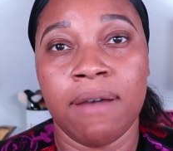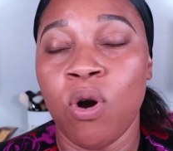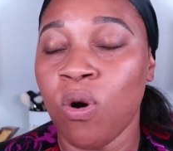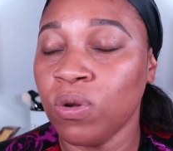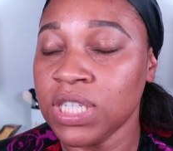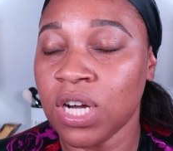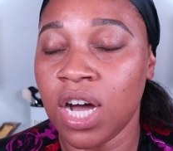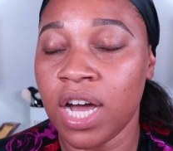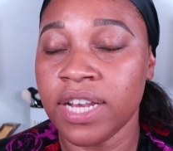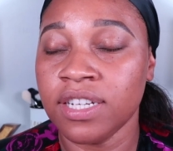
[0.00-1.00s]
I'm holding
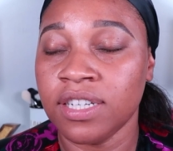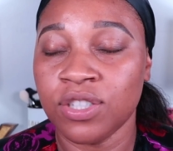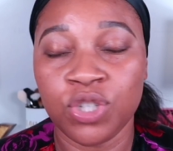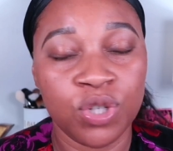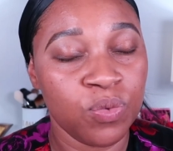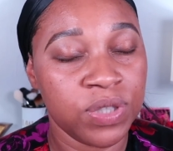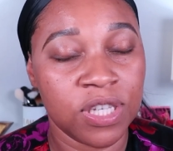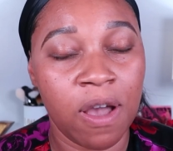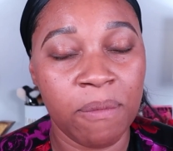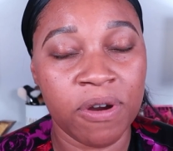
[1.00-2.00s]
on to
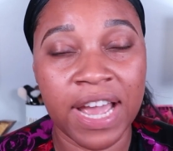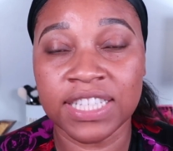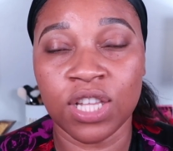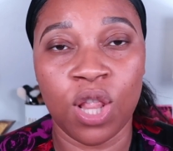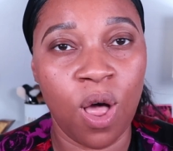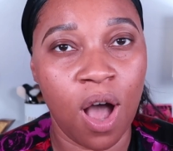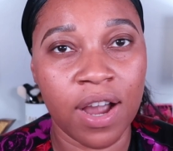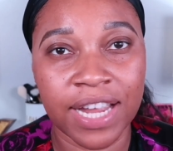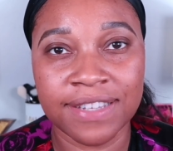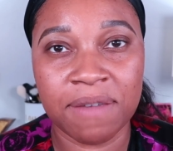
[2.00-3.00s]
summer as
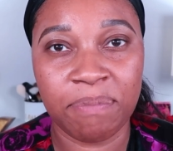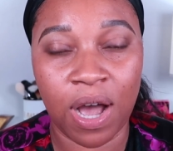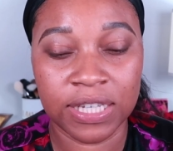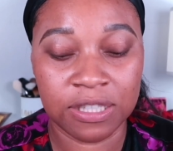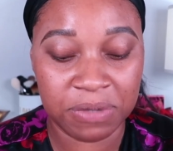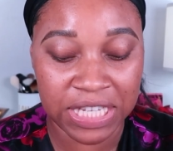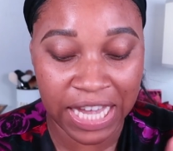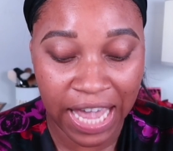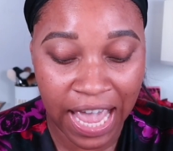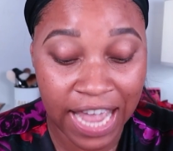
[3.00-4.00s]
long as I possibly
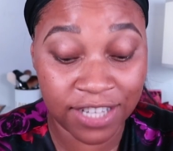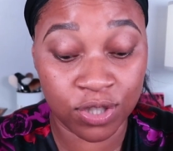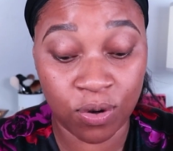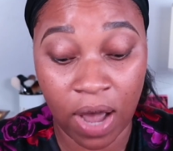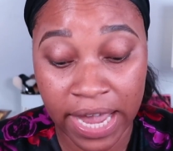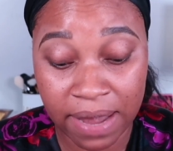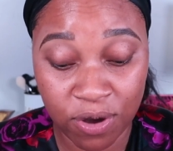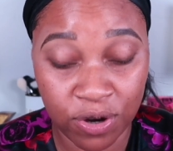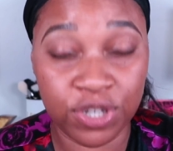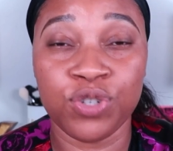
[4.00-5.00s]
can. So I
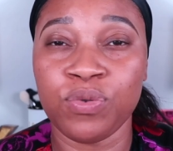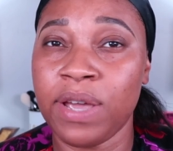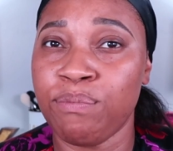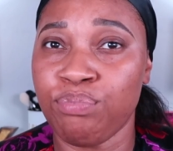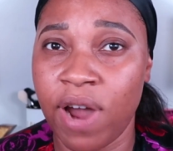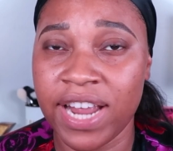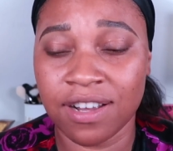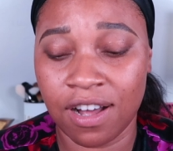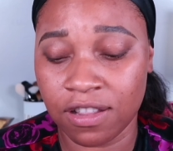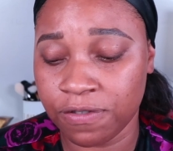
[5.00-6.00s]
am going to do a
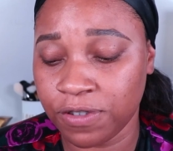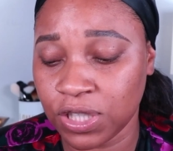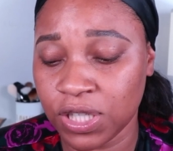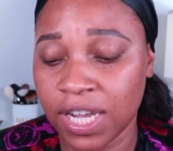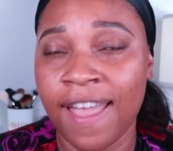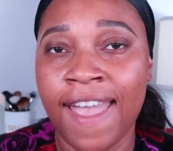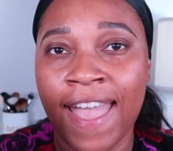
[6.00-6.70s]
bright, colorful look,